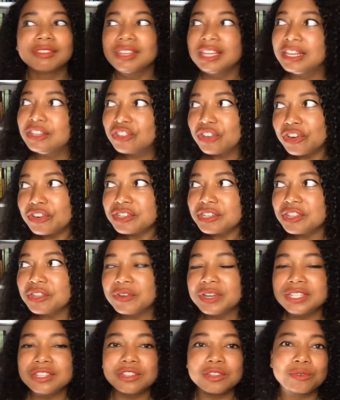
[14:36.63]
He turned to
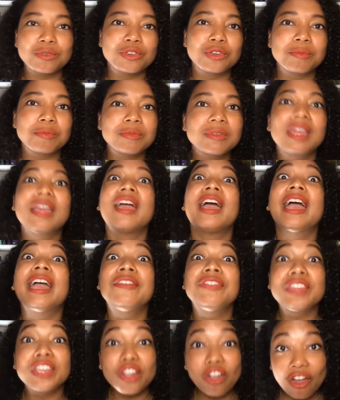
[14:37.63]
the rest of the group,
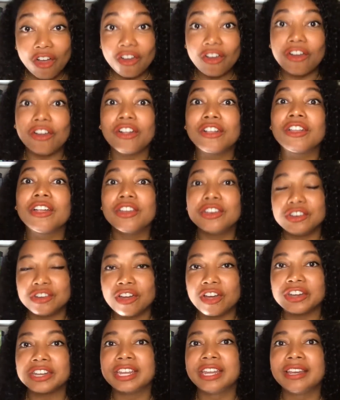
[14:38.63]
and they all
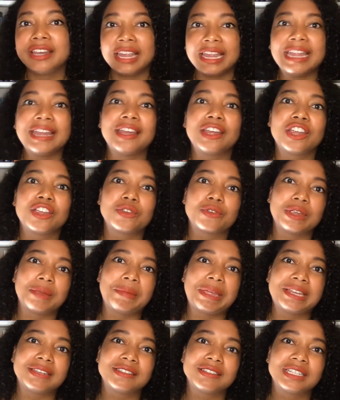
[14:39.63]
nodded in
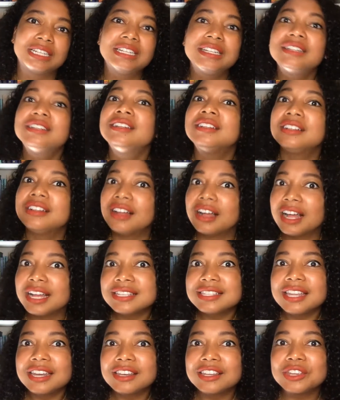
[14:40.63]
agreement.
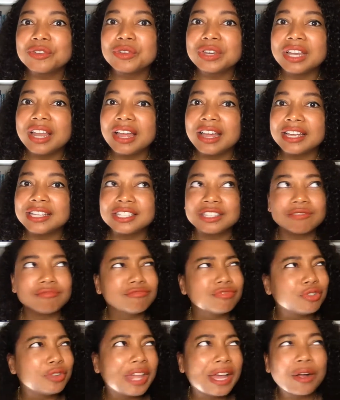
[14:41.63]
I suddenly realized,
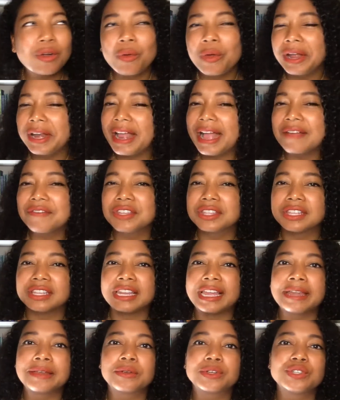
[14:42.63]
without quite having
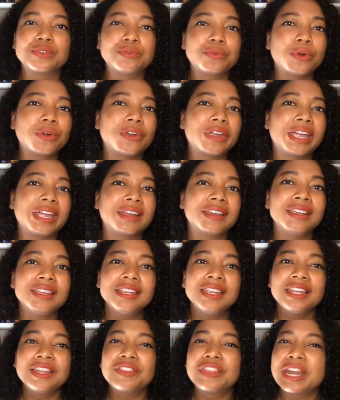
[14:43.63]
the language for it,
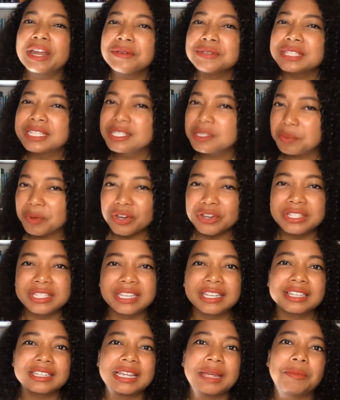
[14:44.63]
that I was
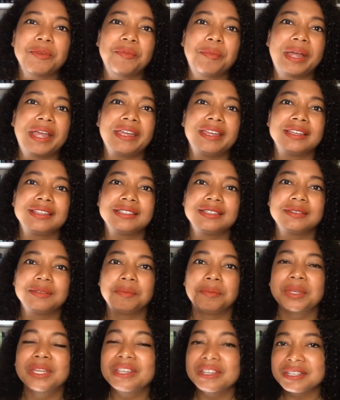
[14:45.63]
experiencing a type of bias,
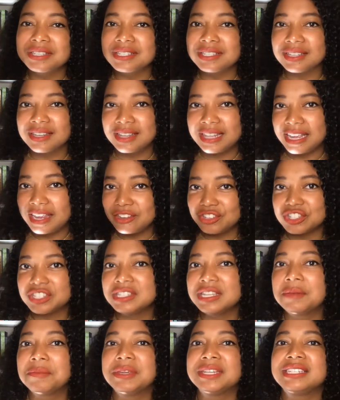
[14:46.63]
because they had
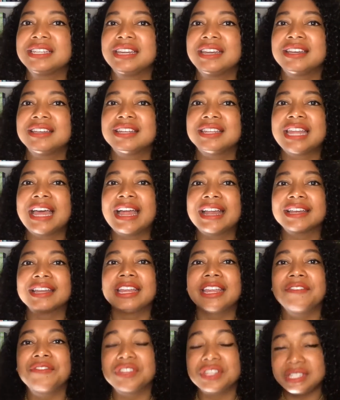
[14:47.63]
just admitted that
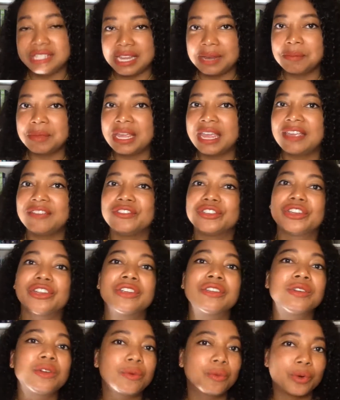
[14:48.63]
if the same
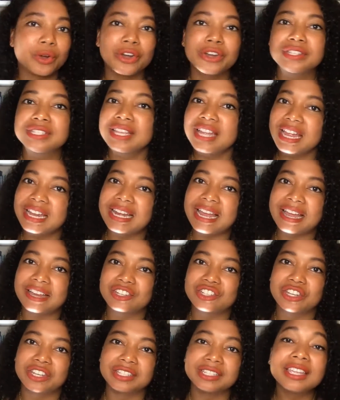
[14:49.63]
behavior, words, and
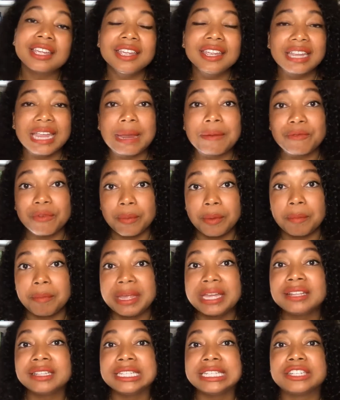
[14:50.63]
actions came from a
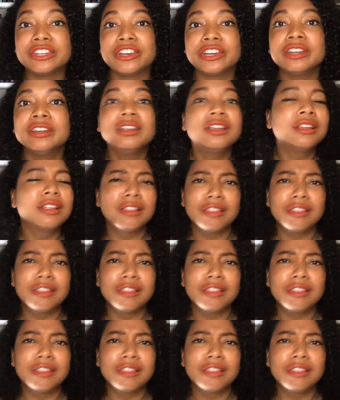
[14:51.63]
male leader,